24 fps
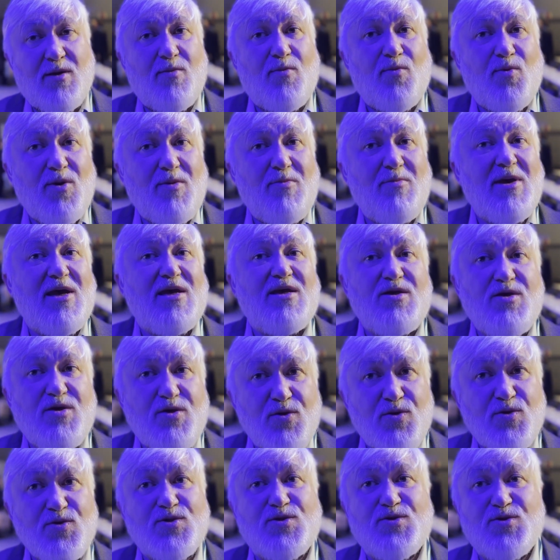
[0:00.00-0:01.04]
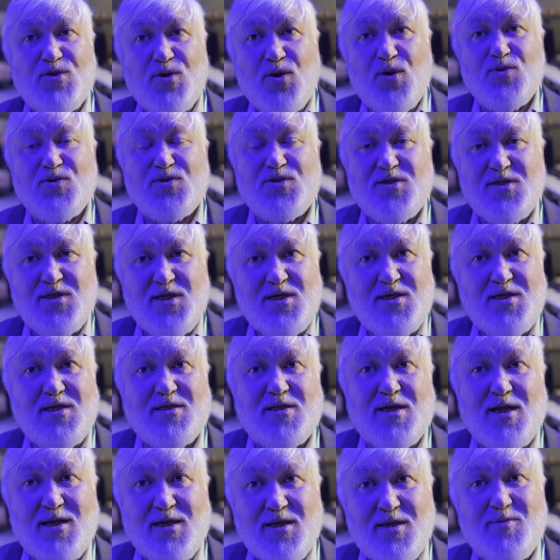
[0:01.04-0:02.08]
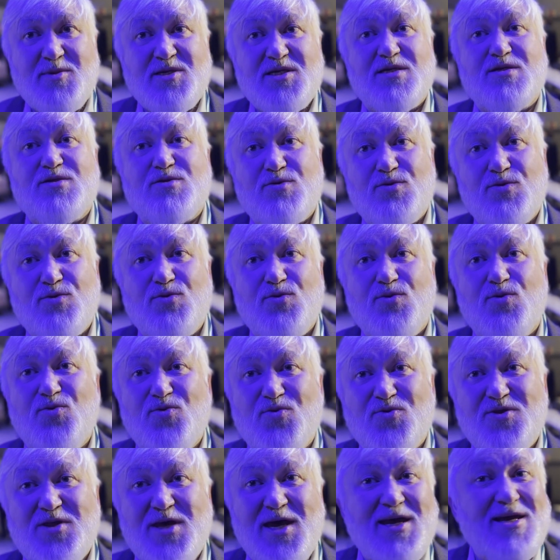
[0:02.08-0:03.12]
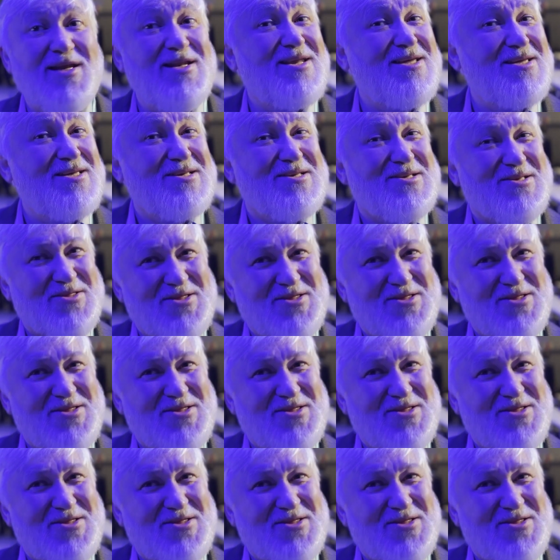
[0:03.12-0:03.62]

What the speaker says: we may use those digital images to do daily